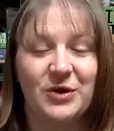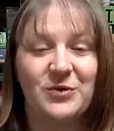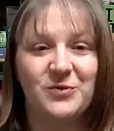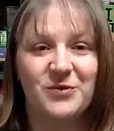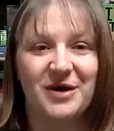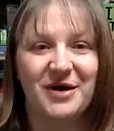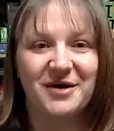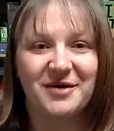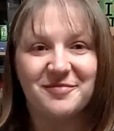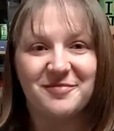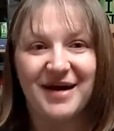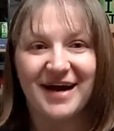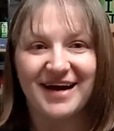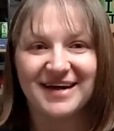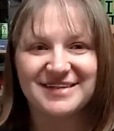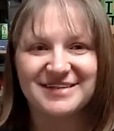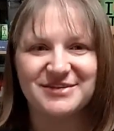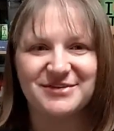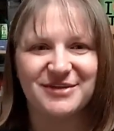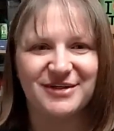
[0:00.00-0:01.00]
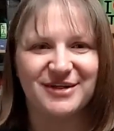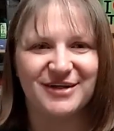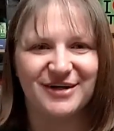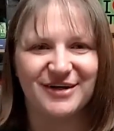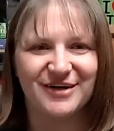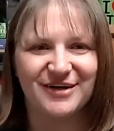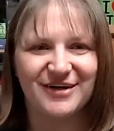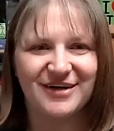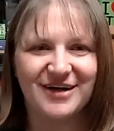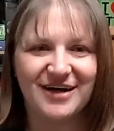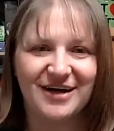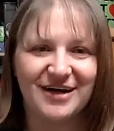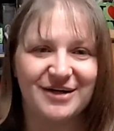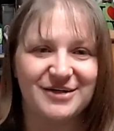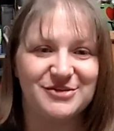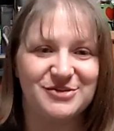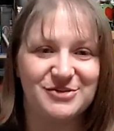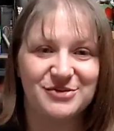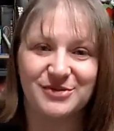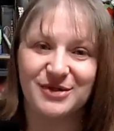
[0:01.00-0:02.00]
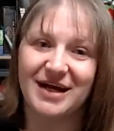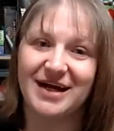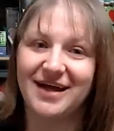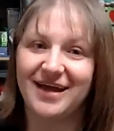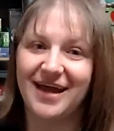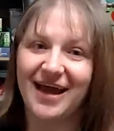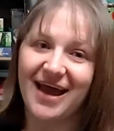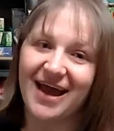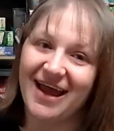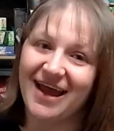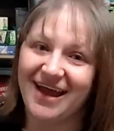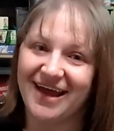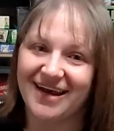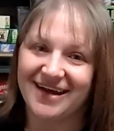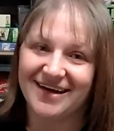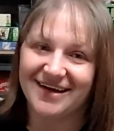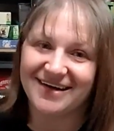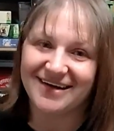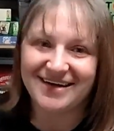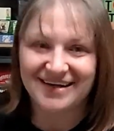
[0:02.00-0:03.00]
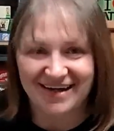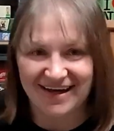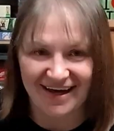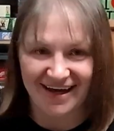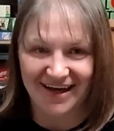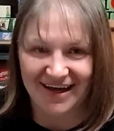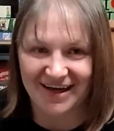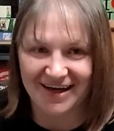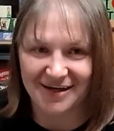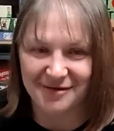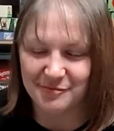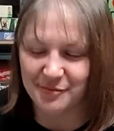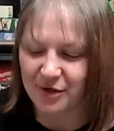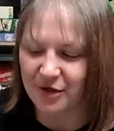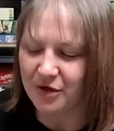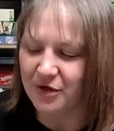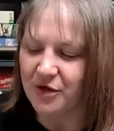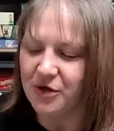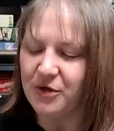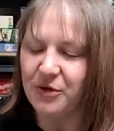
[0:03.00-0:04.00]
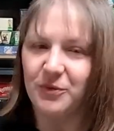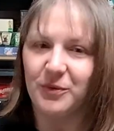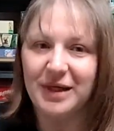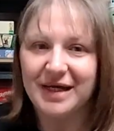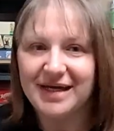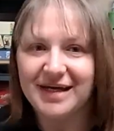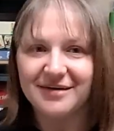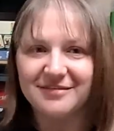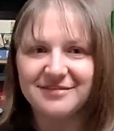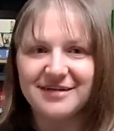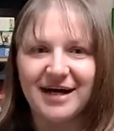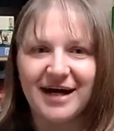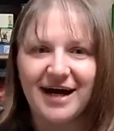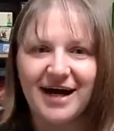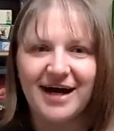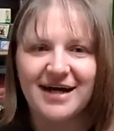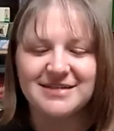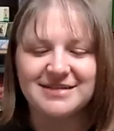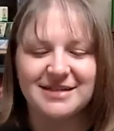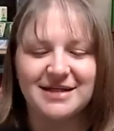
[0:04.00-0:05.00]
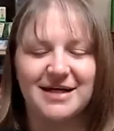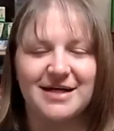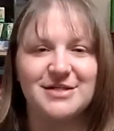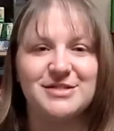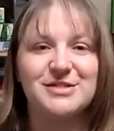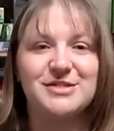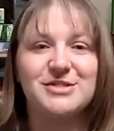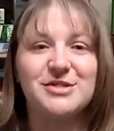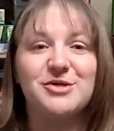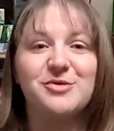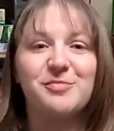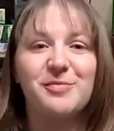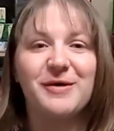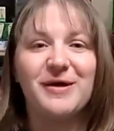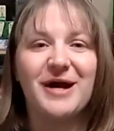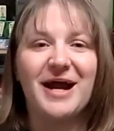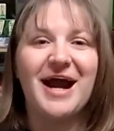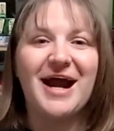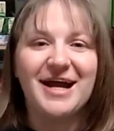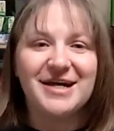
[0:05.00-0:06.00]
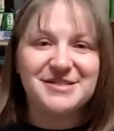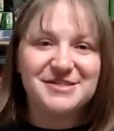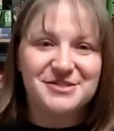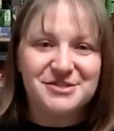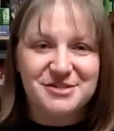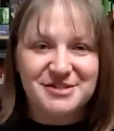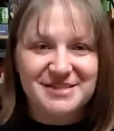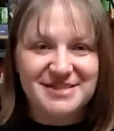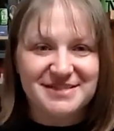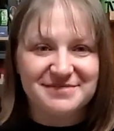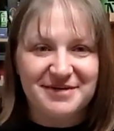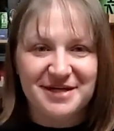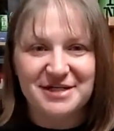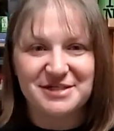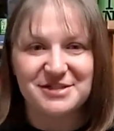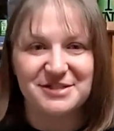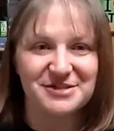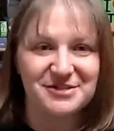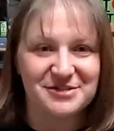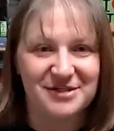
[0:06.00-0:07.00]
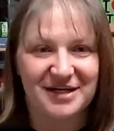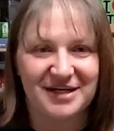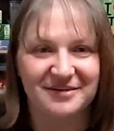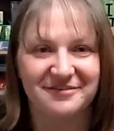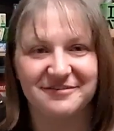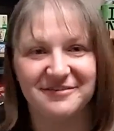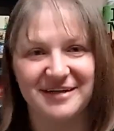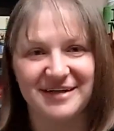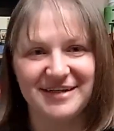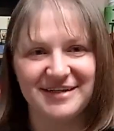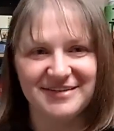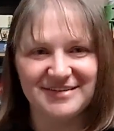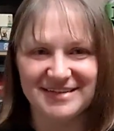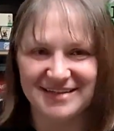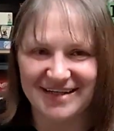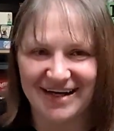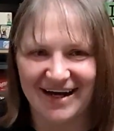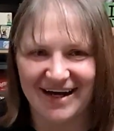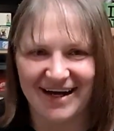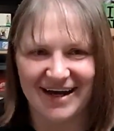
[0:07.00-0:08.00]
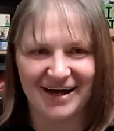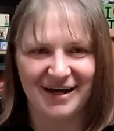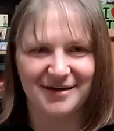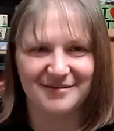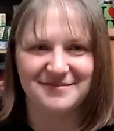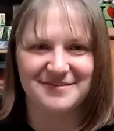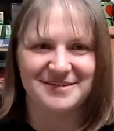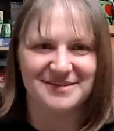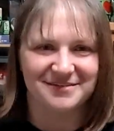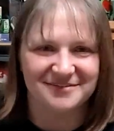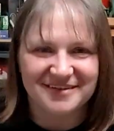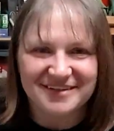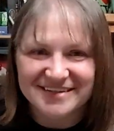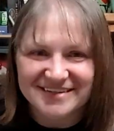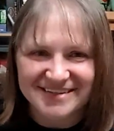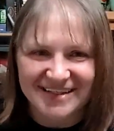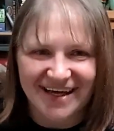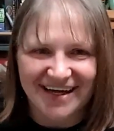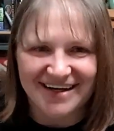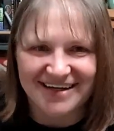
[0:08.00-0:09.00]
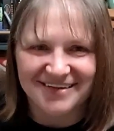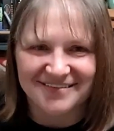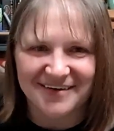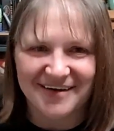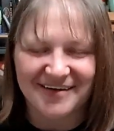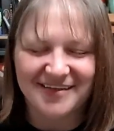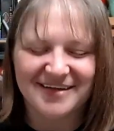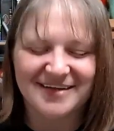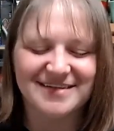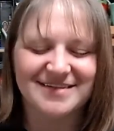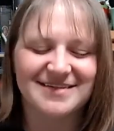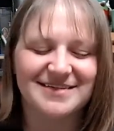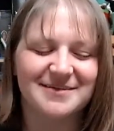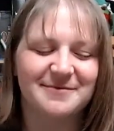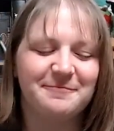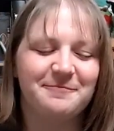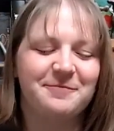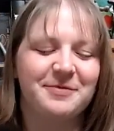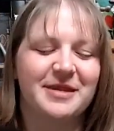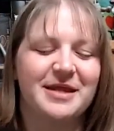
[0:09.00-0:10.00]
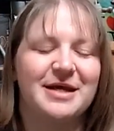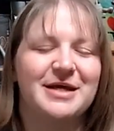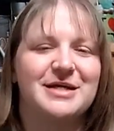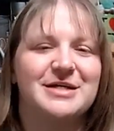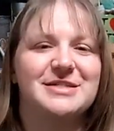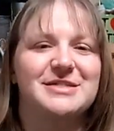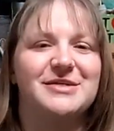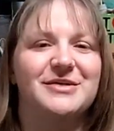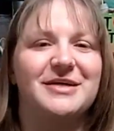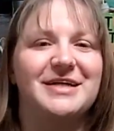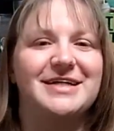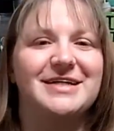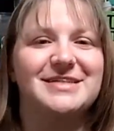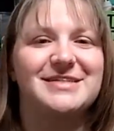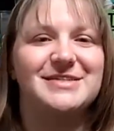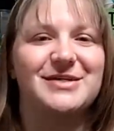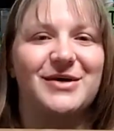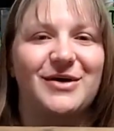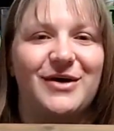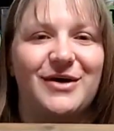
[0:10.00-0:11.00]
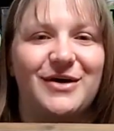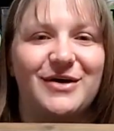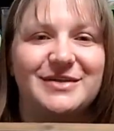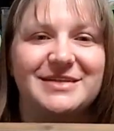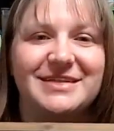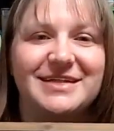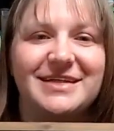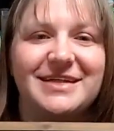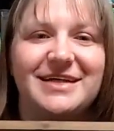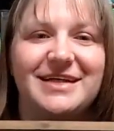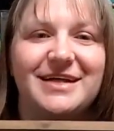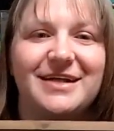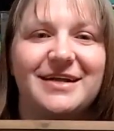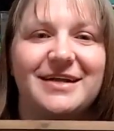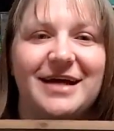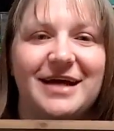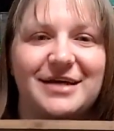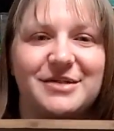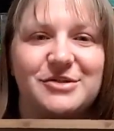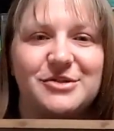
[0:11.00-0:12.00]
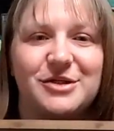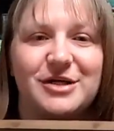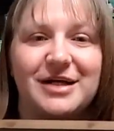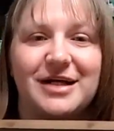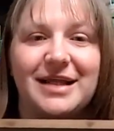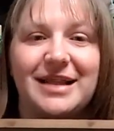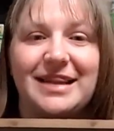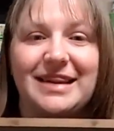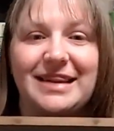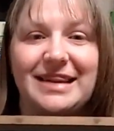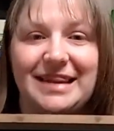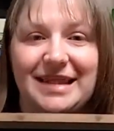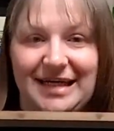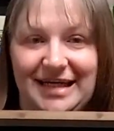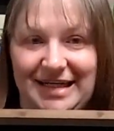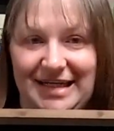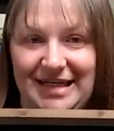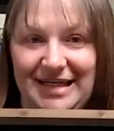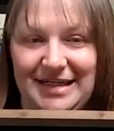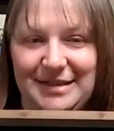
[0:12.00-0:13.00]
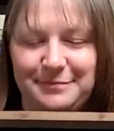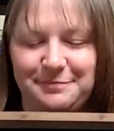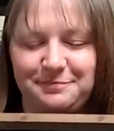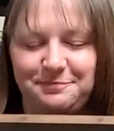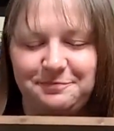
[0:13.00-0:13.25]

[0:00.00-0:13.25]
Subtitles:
Welcome back to A Girl, a Drink, and a Game. We have got a super extra special drink for you tonight, and I'm super excited about this. So it is called the Electric Lady.